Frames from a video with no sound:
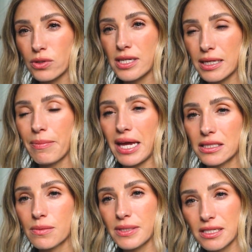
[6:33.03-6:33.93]
it's like
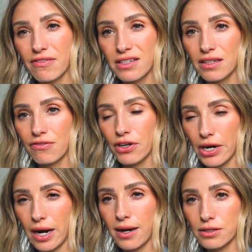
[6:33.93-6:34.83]
made specifically for
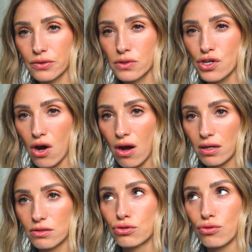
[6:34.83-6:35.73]
your hair, so it's
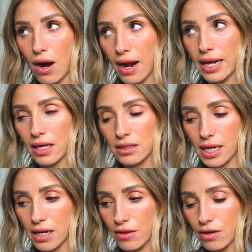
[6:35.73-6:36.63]
not drying
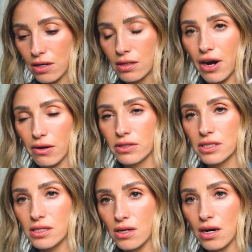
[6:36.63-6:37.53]
like other
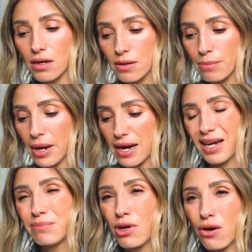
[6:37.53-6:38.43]
fragrances are. But
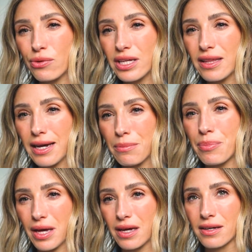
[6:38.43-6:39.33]
I'm not really like a
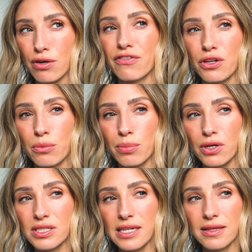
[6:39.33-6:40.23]
big perfume
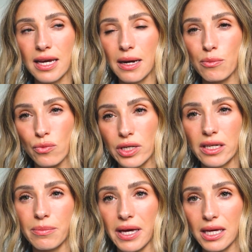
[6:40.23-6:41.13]
person, like I'm
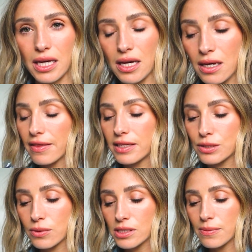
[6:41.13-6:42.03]
really picky. And
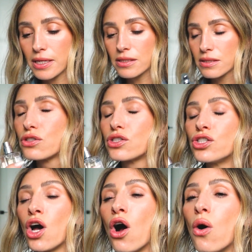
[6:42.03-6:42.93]
this one smells
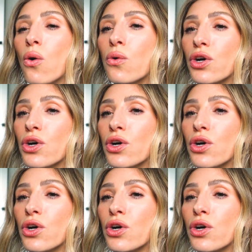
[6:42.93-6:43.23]
so